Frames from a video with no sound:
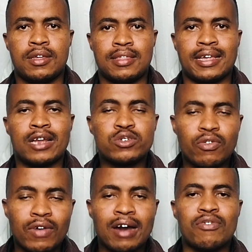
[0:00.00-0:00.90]
The rest
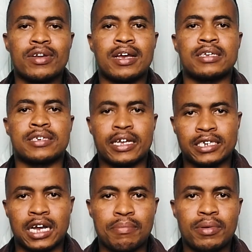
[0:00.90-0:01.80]
of Africa is
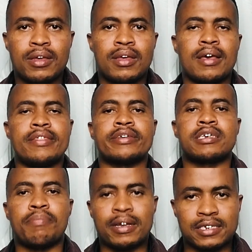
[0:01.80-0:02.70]
catching up and they're
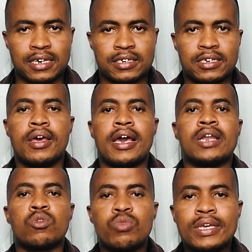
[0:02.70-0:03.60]
surpassing us,
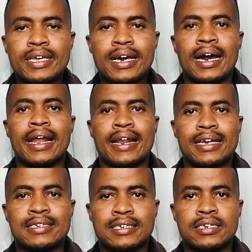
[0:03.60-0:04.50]
and we are
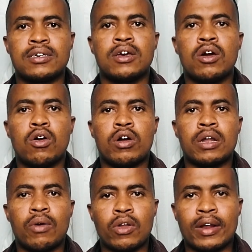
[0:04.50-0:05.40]
resting on
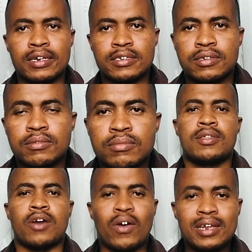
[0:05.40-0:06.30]
our laurels.
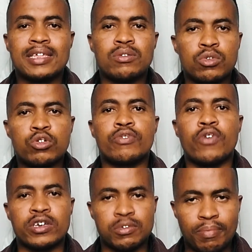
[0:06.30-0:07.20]
The only thing we're good
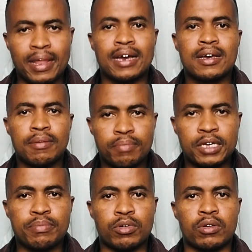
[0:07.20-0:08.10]
for as Black
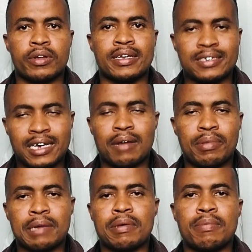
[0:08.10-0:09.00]
people, as young
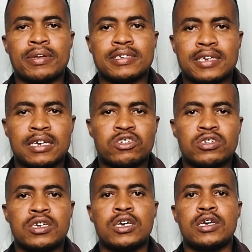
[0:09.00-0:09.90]
Black people in this country,
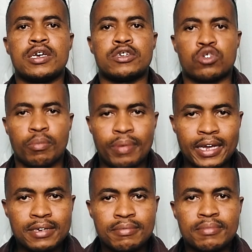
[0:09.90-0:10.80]
is to
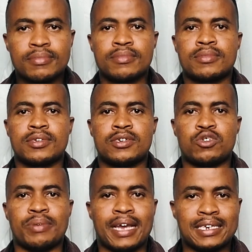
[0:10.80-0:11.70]
complain,
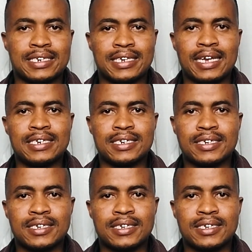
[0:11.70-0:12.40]
to be entertained,